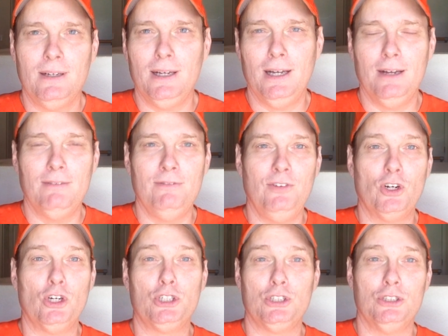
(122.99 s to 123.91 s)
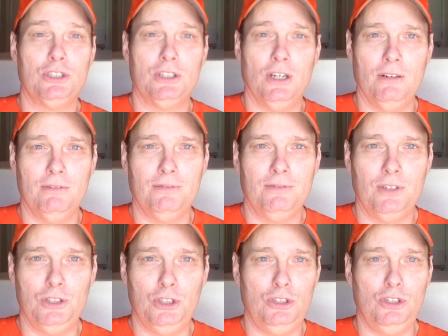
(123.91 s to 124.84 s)
versions of
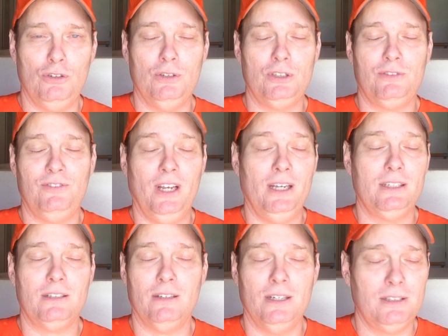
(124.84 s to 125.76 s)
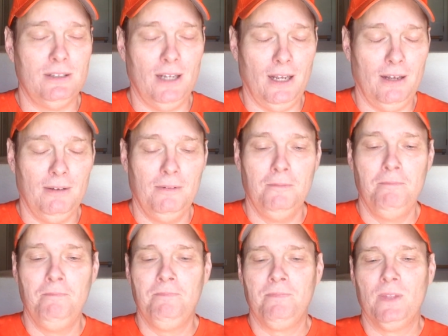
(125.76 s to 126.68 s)
the Jewish faith, let's say.
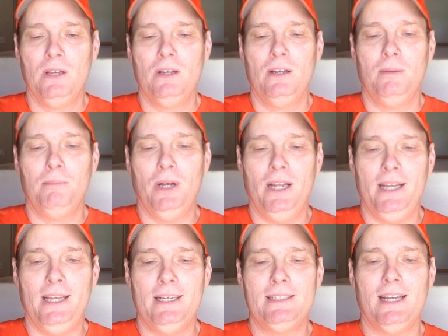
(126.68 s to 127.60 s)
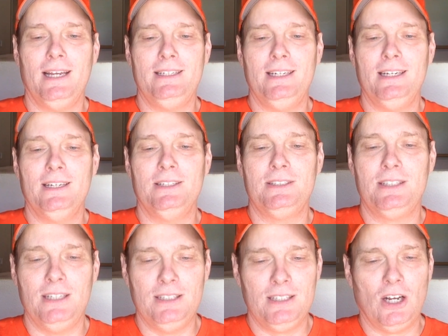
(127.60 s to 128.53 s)
But his idea is
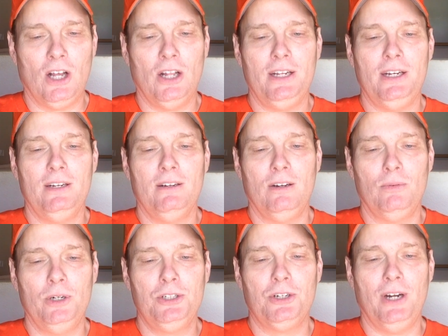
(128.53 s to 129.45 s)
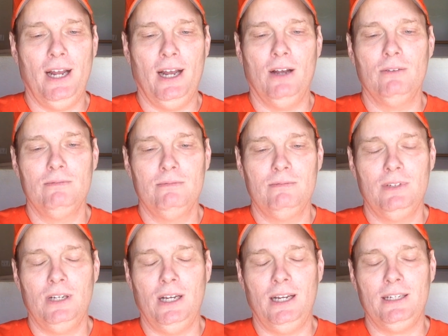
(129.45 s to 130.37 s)
calling Richard out
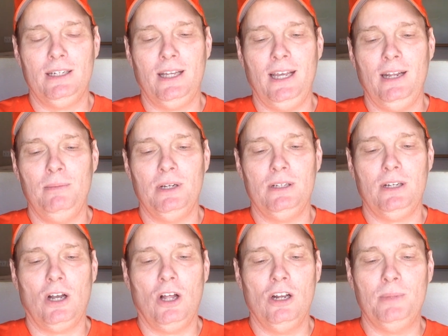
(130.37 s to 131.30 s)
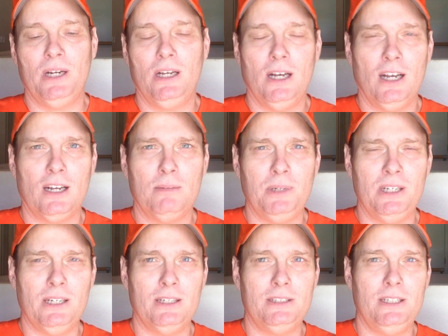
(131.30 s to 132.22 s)
and calling him a cuck
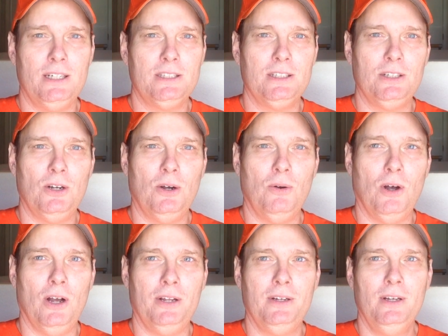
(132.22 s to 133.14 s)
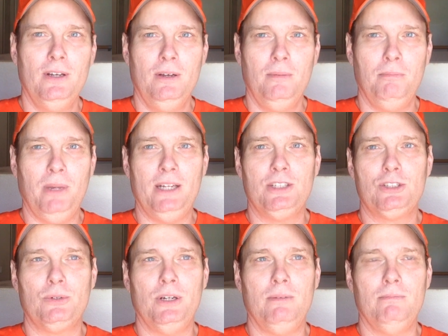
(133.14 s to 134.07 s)
because he doesn't go on
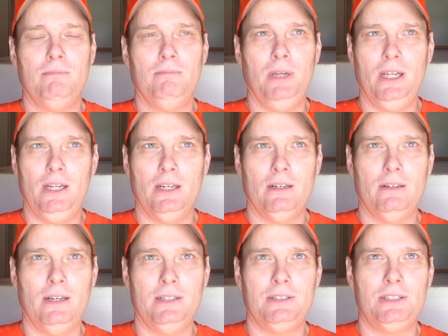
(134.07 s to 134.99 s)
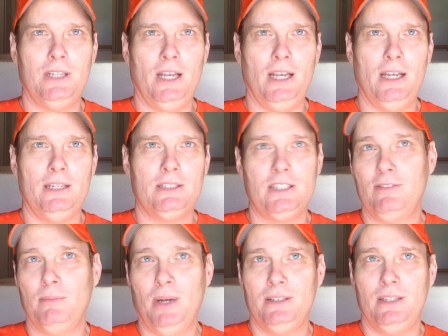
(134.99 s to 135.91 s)
mainstream media and say
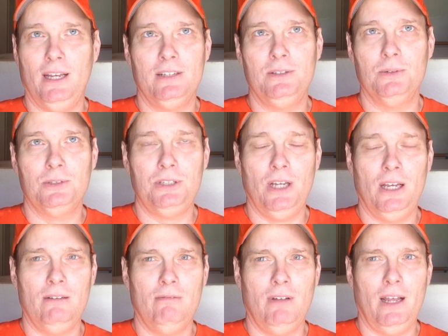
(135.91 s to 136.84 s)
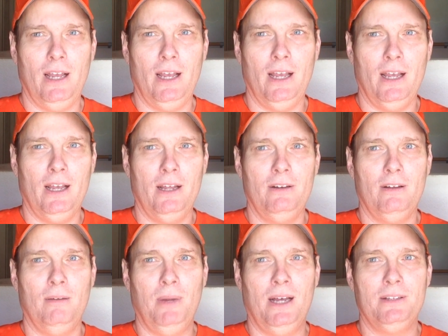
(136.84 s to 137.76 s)
stuff about the ethnostate and
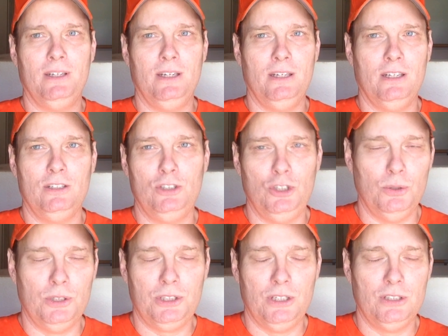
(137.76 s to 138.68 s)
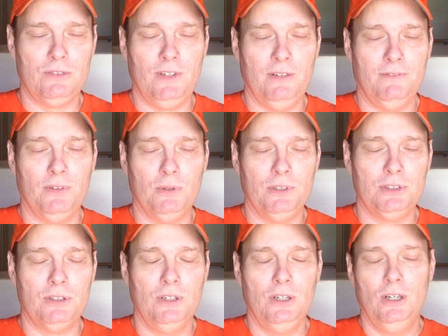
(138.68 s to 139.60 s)
about the Jewish
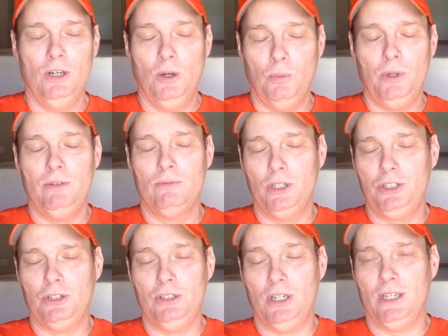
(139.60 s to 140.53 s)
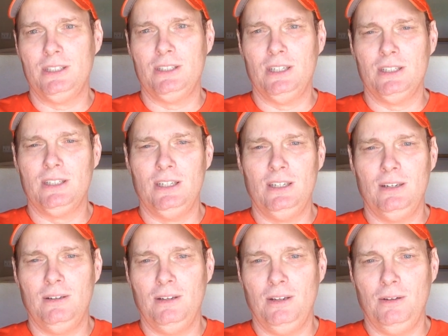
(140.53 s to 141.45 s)
influence when Richard does this. And
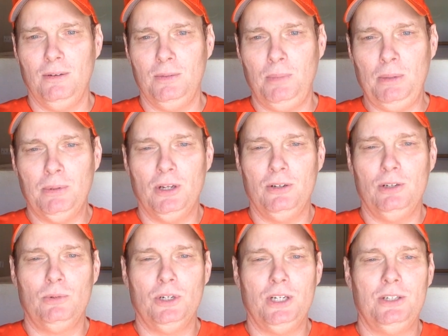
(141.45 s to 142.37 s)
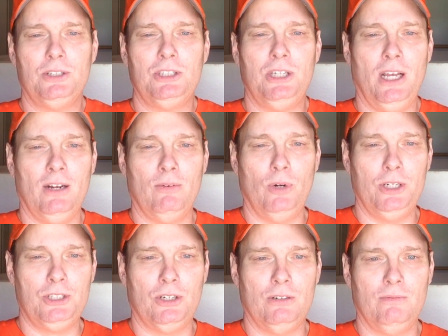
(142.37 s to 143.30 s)
people don't really understand
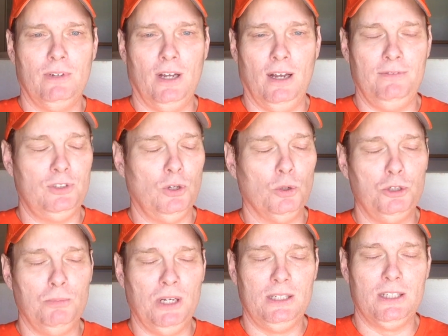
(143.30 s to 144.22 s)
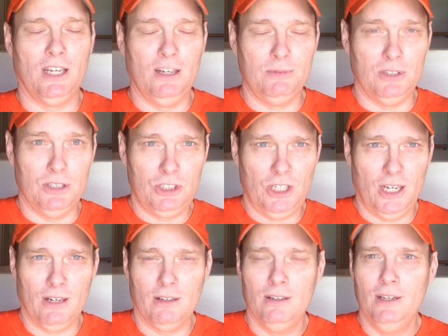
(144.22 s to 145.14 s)
Richard. I've told you many times on this
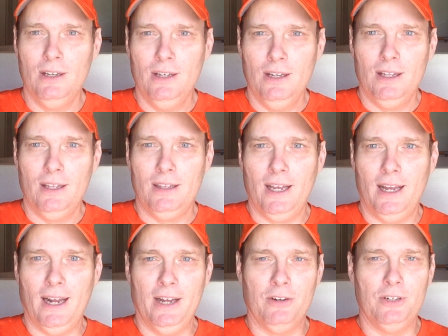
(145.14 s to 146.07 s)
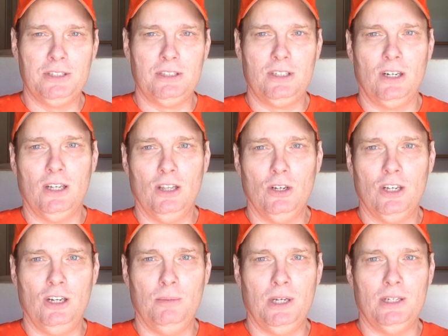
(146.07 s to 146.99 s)
channel that I don't necessarily
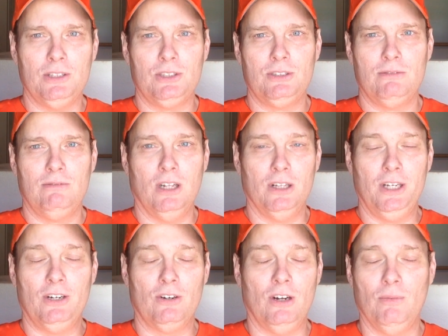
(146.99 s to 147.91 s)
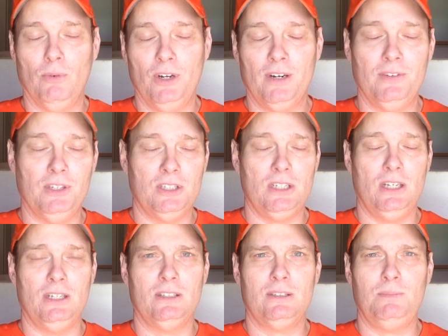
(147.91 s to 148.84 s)
look at him as the leader of whatever this
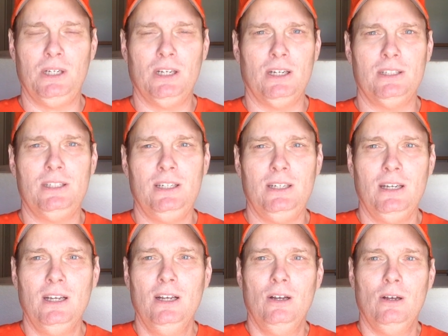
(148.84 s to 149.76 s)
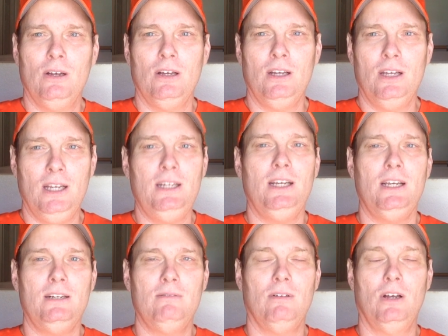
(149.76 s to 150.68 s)
is because he
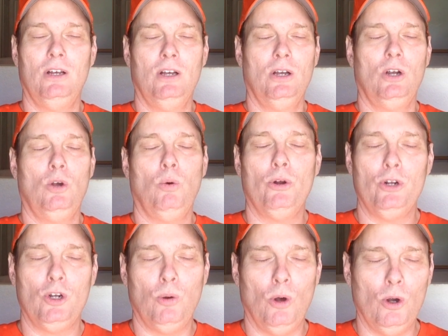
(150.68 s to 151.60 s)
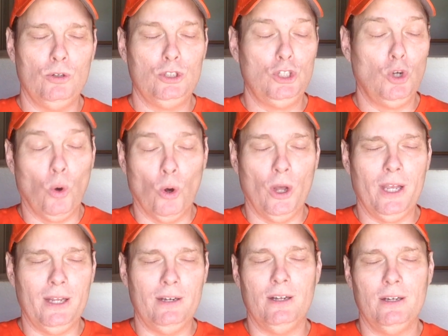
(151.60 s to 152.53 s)
did, quote-unquote,
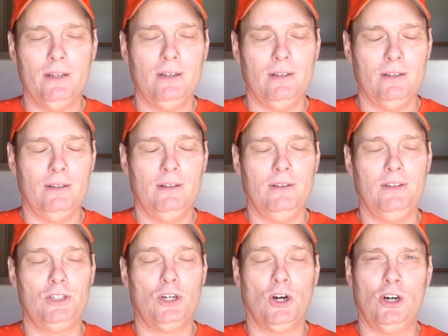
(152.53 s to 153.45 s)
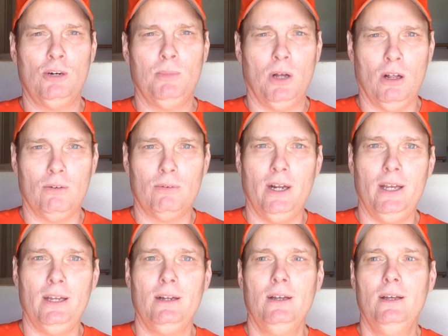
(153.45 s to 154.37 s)
coined the term
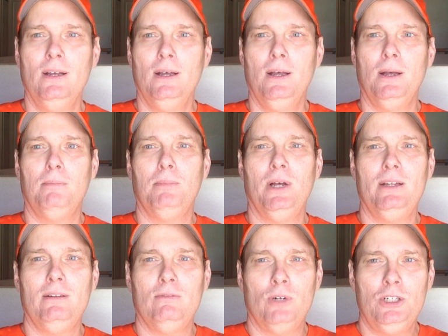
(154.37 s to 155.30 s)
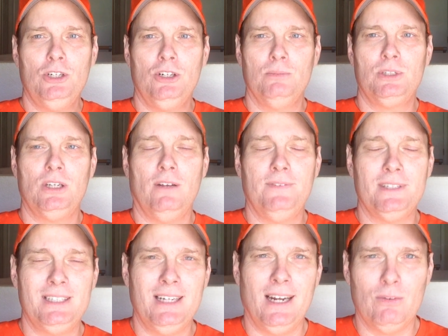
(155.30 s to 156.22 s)
alt-right, but Richard himself
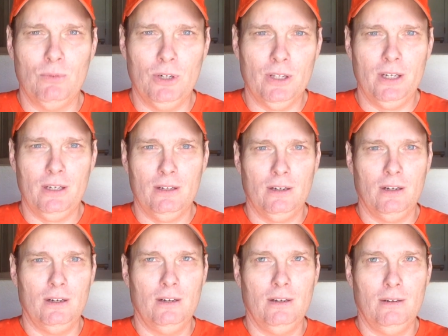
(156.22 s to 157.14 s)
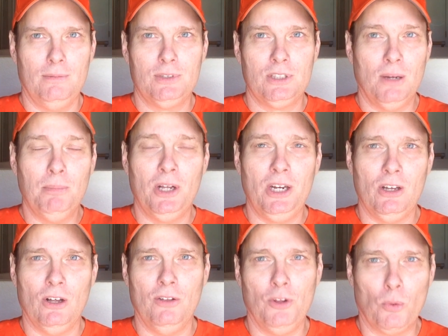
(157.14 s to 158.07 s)
is not really somebody
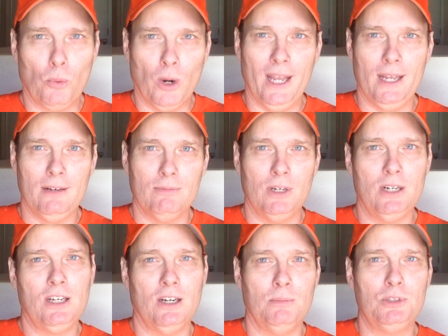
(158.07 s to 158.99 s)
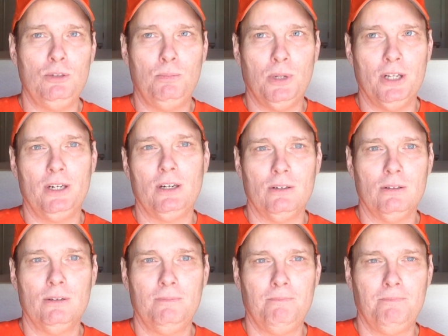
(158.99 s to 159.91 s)
on the right when it comes to
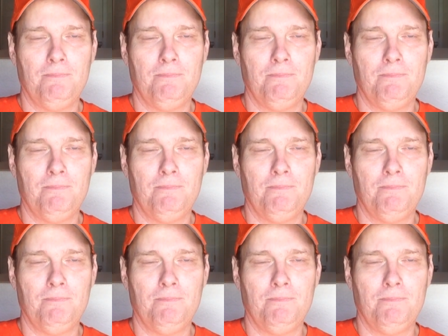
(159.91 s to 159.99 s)
political